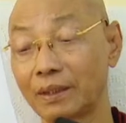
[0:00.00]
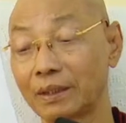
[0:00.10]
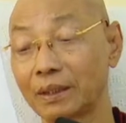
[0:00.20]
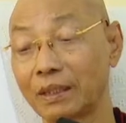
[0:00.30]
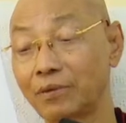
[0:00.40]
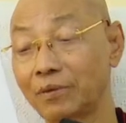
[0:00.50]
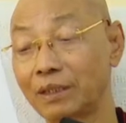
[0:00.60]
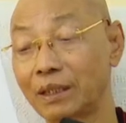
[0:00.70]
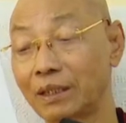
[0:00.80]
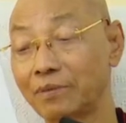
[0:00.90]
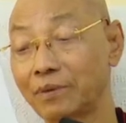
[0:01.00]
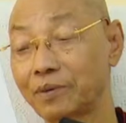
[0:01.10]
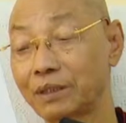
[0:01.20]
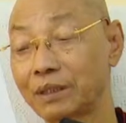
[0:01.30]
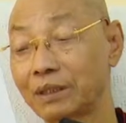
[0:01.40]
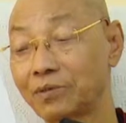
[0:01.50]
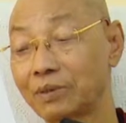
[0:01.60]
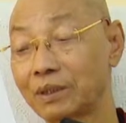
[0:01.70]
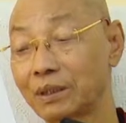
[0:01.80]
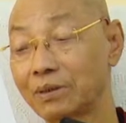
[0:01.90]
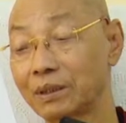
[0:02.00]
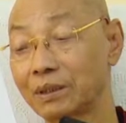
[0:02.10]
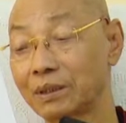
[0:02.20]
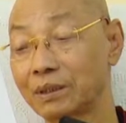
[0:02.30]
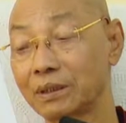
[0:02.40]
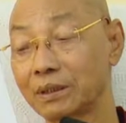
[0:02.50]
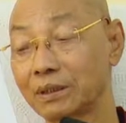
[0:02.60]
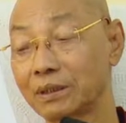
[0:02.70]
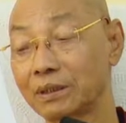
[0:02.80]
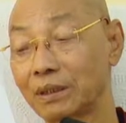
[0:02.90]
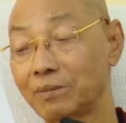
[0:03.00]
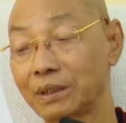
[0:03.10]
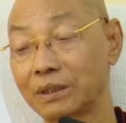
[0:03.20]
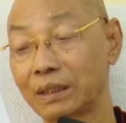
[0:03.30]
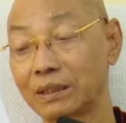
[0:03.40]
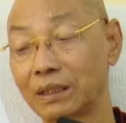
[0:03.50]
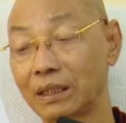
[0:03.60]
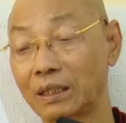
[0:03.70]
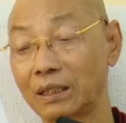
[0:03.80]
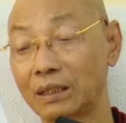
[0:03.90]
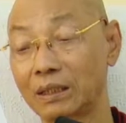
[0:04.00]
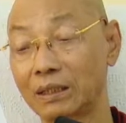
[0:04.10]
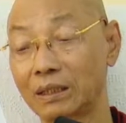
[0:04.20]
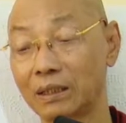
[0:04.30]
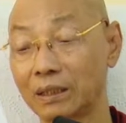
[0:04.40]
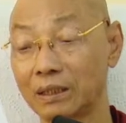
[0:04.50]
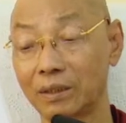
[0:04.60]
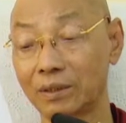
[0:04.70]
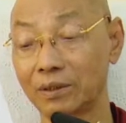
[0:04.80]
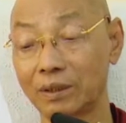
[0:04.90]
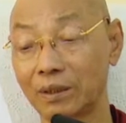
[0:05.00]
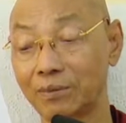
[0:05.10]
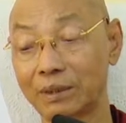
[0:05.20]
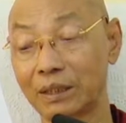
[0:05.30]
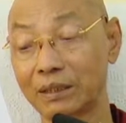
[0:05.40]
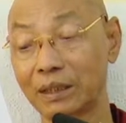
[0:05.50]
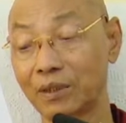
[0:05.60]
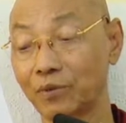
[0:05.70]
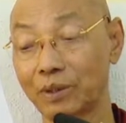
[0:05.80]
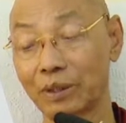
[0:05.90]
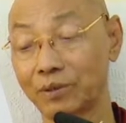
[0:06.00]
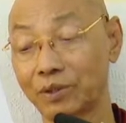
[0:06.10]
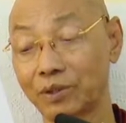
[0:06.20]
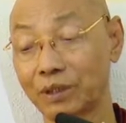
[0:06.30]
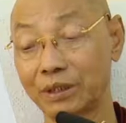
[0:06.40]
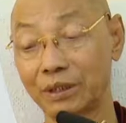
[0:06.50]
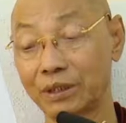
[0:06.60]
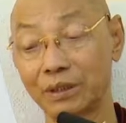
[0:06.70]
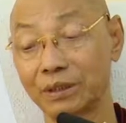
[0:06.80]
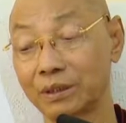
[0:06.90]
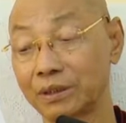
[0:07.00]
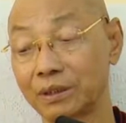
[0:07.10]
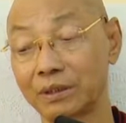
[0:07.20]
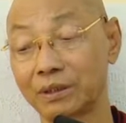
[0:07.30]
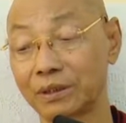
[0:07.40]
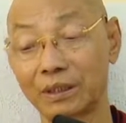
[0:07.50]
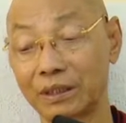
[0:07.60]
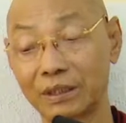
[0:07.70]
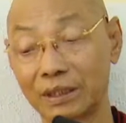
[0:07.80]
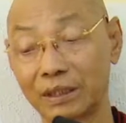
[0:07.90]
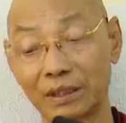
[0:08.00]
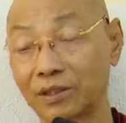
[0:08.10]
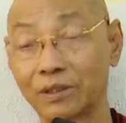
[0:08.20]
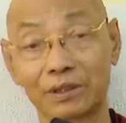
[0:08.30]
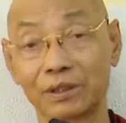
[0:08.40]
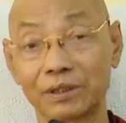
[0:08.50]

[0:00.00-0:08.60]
Can we have a sati without a Sampajanya, or Sampajanya without a sati? There is a cannot.